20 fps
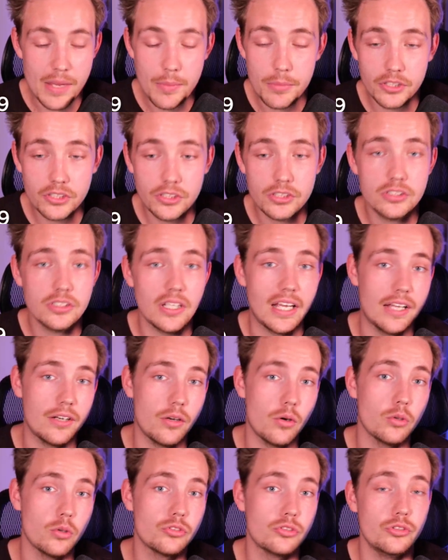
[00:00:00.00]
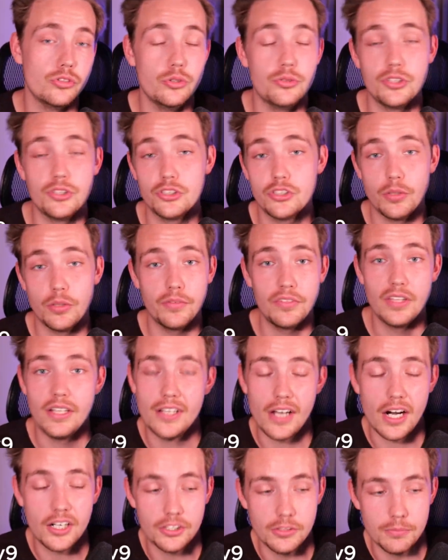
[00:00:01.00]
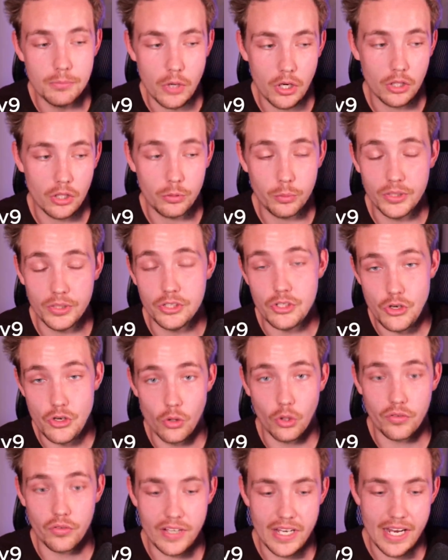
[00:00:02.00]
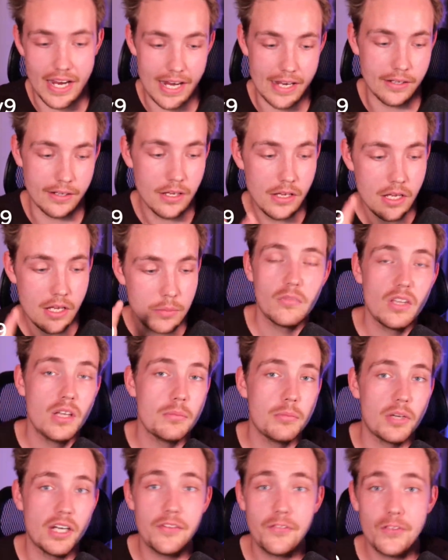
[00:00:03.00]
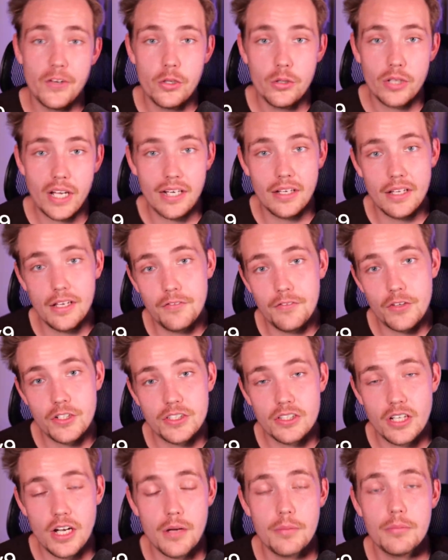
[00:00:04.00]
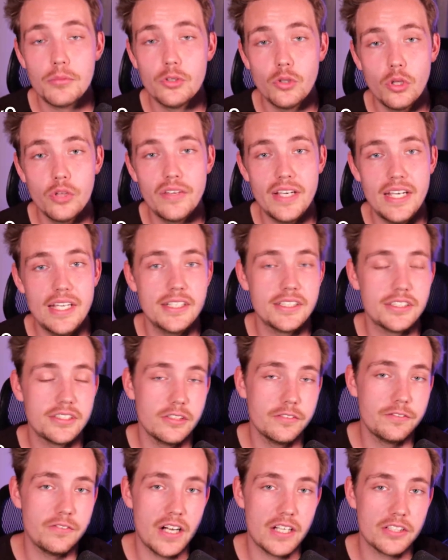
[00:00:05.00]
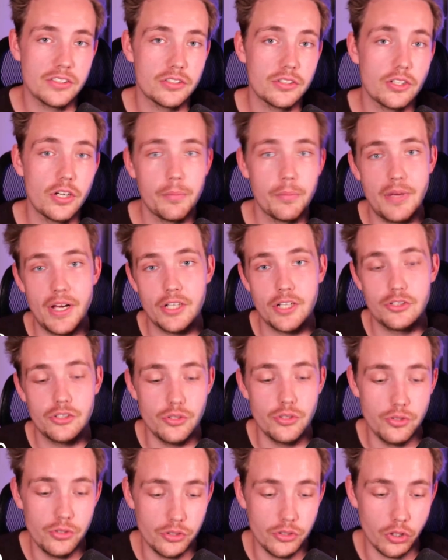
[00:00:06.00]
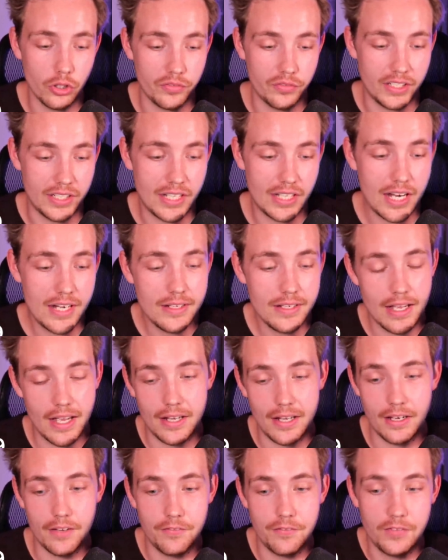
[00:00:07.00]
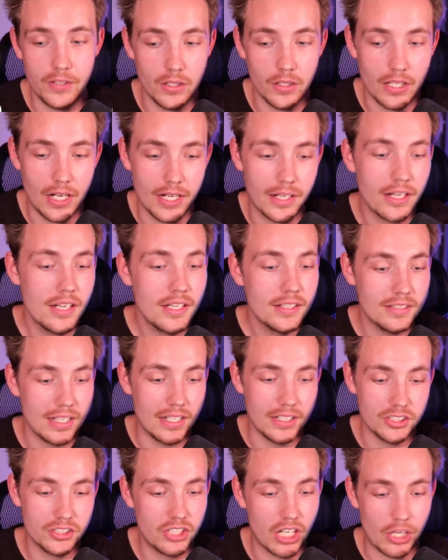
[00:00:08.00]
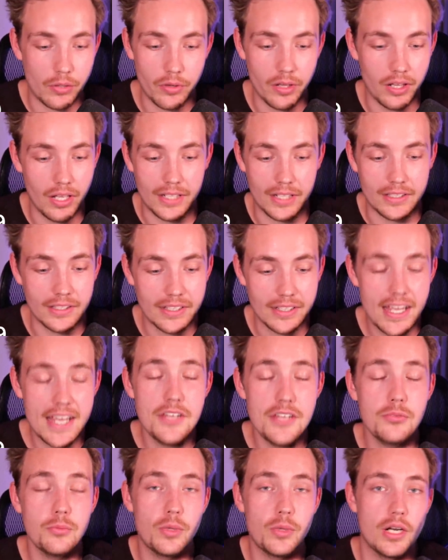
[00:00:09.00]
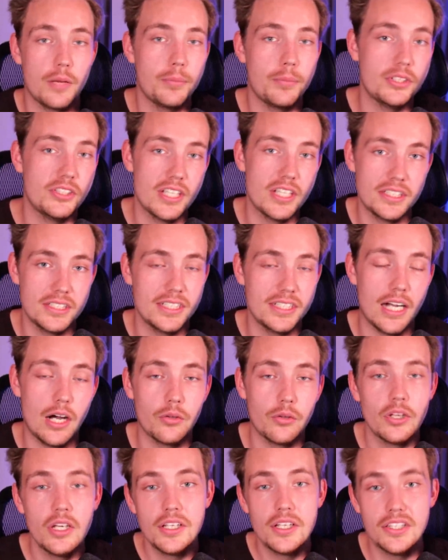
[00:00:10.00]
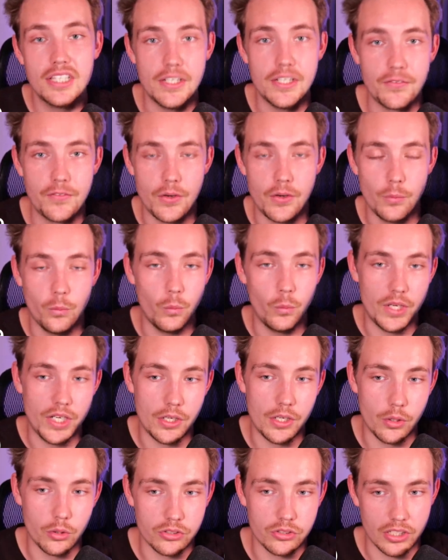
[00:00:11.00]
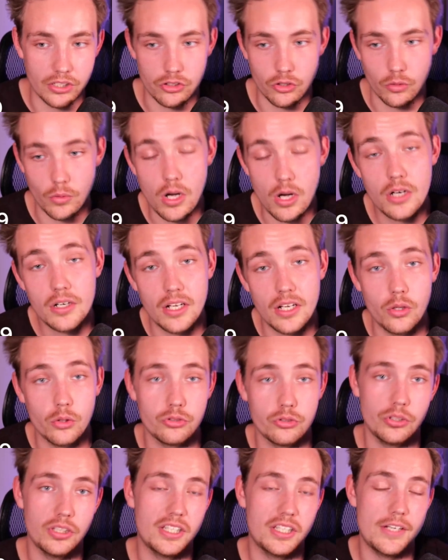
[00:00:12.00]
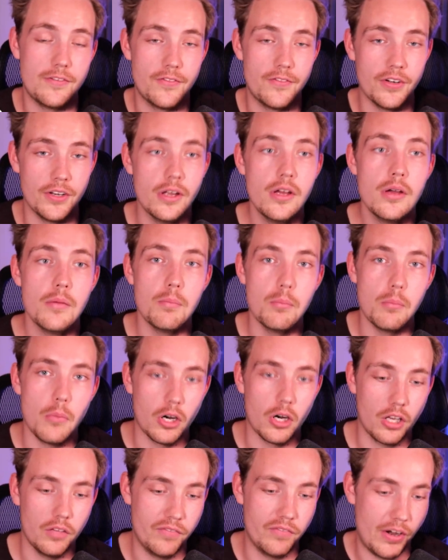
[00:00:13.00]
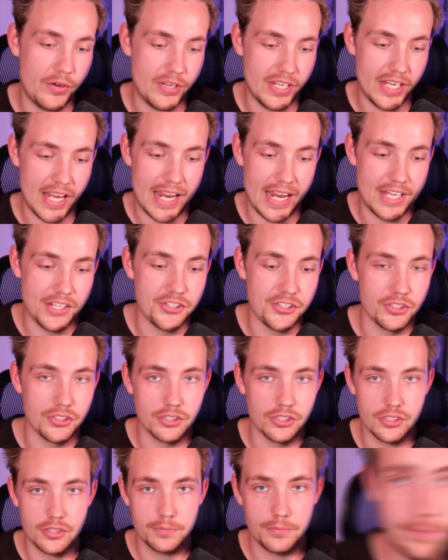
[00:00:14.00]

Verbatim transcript: images and also using some of the larger models with YOLOv8. But if we look at the inference time, YOLOv8 is still faster compared to YOLOv9 and I feel like that is generally like the case when I've been testing out different videos and so on and also the different model variations.